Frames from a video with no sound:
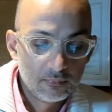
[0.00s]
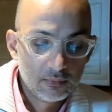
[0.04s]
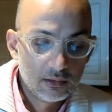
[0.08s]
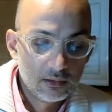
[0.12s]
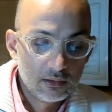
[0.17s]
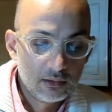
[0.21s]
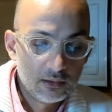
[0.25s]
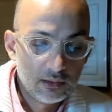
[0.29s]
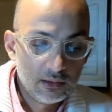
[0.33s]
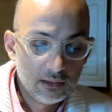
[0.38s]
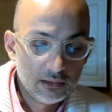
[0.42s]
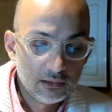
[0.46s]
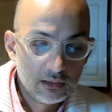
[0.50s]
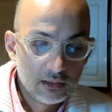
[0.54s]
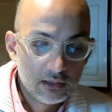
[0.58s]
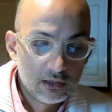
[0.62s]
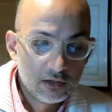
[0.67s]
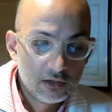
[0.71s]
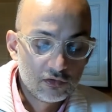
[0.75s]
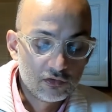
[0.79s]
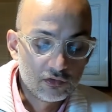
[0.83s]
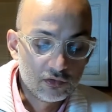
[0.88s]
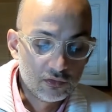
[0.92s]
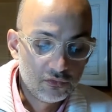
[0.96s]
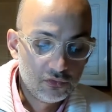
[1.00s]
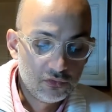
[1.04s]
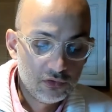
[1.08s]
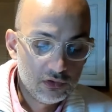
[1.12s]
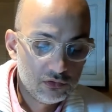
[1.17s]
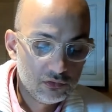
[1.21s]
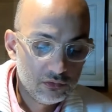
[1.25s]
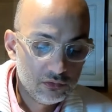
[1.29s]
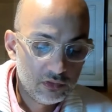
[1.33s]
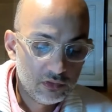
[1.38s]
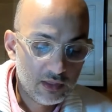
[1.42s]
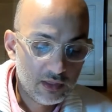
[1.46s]
right? So if we
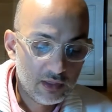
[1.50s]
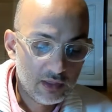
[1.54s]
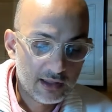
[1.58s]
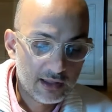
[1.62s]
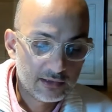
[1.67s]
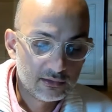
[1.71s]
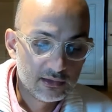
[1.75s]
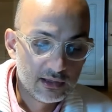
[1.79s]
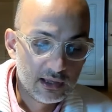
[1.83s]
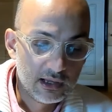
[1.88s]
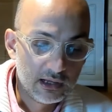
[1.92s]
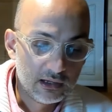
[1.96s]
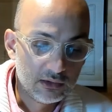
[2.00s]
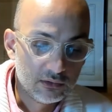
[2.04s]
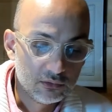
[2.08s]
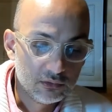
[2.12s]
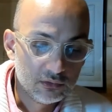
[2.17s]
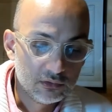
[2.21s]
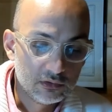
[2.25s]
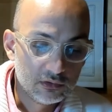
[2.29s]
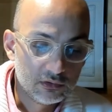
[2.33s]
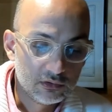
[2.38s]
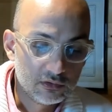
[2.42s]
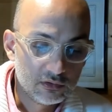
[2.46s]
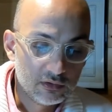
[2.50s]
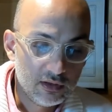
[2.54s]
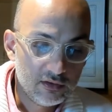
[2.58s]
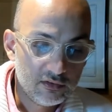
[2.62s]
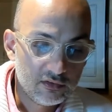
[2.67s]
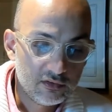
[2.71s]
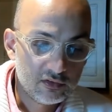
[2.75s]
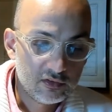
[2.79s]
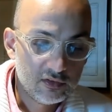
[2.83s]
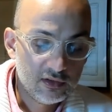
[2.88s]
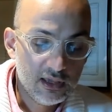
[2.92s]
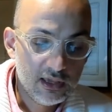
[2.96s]
do that now, let's
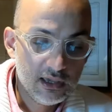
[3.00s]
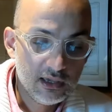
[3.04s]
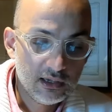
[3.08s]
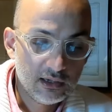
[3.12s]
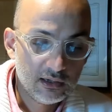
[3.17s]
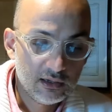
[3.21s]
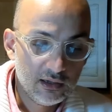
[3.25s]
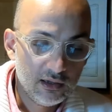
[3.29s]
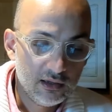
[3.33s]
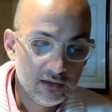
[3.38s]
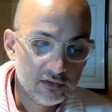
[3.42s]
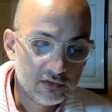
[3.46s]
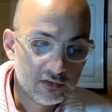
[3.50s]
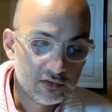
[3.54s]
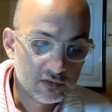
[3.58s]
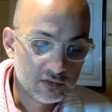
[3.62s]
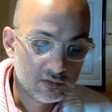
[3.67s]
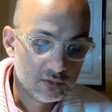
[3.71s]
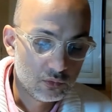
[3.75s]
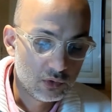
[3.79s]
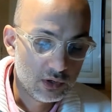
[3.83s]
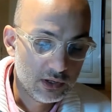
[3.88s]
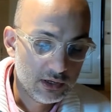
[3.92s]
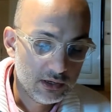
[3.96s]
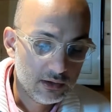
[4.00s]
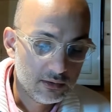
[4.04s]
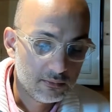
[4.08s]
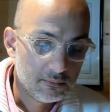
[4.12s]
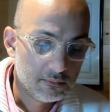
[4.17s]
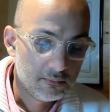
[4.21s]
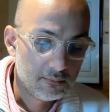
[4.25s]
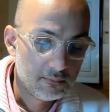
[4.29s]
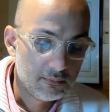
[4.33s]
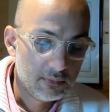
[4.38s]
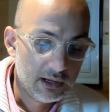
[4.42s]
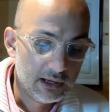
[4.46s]
take s1
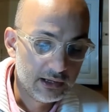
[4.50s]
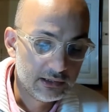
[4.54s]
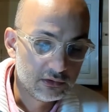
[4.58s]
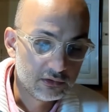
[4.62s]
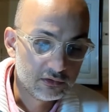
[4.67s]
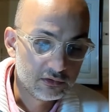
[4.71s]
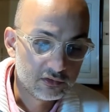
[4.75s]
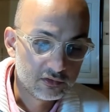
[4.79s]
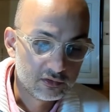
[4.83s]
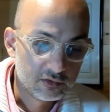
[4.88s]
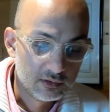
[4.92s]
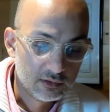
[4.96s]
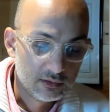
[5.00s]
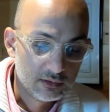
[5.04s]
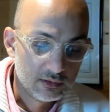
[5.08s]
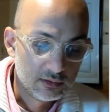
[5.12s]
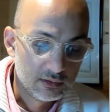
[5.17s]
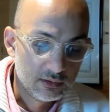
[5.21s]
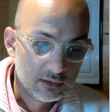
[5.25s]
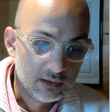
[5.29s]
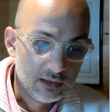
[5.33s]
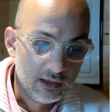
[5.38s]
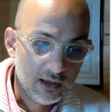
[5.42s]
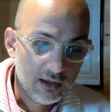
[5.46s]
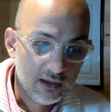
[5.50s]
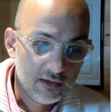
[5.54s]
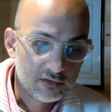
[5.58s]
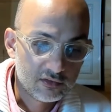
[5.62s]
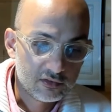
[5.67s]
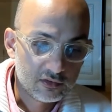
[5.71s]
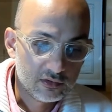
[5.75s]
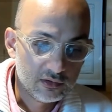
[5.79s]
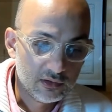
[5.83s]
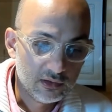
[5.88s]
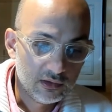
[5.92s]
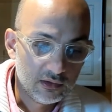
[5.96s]
minus
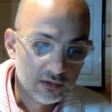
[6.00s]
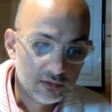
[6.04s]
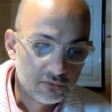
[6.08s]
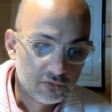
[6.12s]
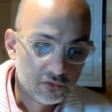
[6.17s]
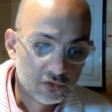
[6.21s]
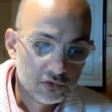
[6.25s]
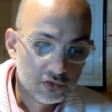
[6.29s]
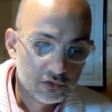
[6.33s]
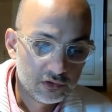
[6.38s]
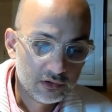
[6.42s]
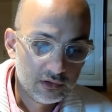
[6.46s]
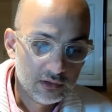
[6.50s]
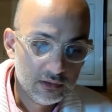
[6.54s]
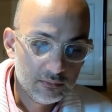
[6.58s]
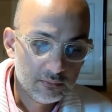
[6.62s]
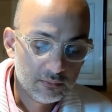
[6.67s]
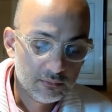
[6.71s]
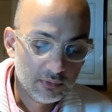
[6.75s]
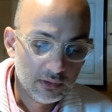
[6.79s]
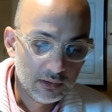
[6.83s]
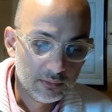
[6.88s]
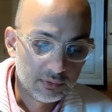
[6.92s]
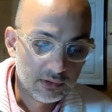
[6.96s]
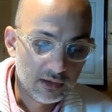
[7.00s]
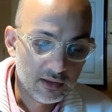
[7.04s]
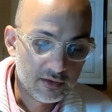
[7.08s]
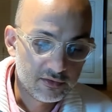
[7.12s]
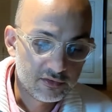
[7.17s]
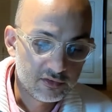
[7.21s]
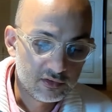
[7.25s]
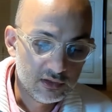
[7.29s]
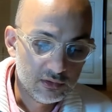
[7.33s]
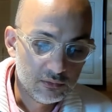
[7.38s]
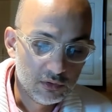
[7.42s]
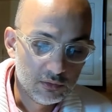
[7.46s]
s40 plus
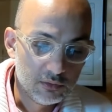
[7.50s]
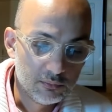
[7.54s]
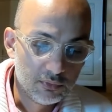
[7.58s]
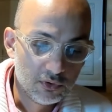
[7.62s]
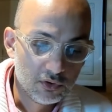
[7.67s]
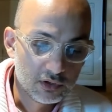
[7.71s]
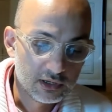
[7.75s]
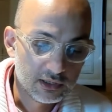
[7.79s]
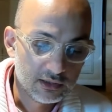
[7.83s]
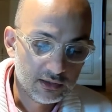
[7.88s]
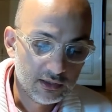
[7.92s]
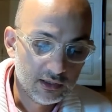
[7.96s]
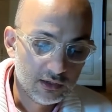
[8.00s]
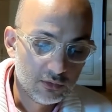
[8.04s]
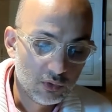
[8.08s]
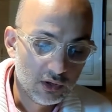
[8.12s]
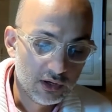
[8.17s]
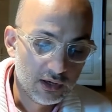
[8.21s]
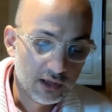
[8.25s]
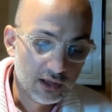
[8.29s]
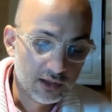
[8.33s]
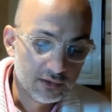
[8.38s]
t, we plug it in 100,